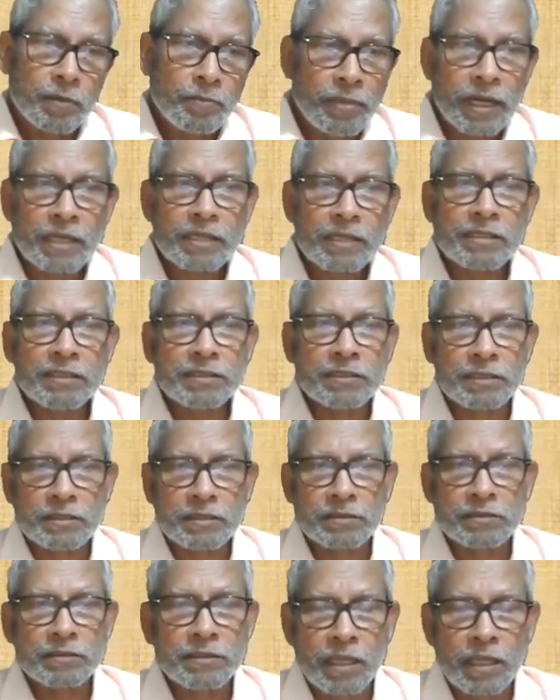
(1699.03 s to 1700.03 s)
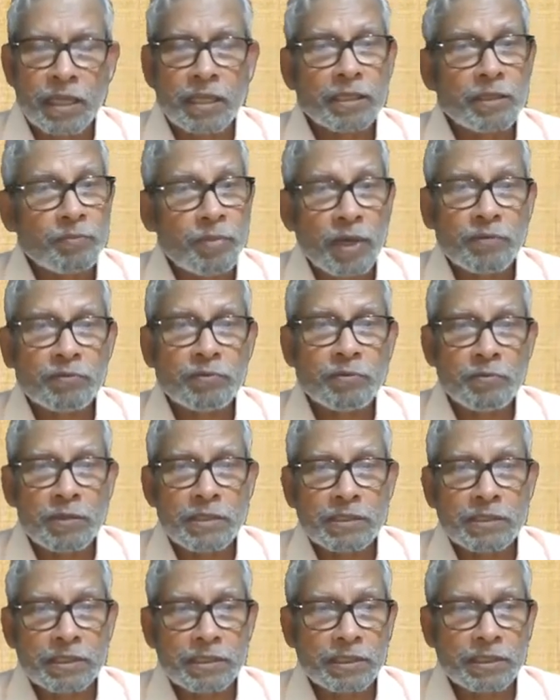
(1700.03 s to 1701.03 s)
practices, and the
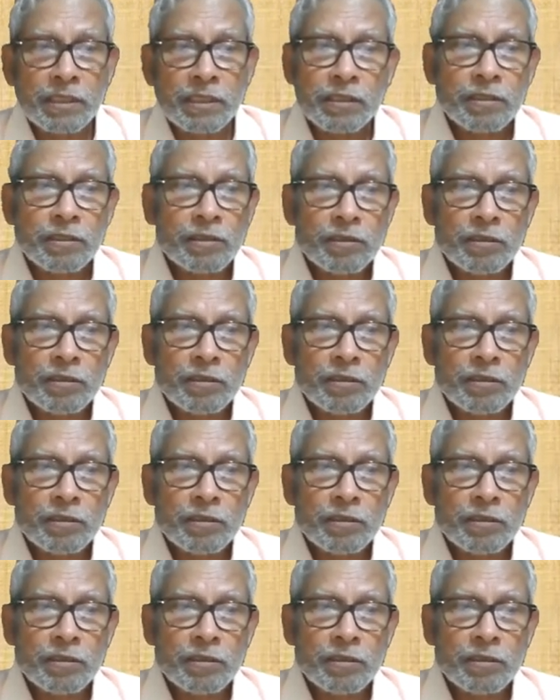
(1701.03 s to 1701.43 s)
performance in the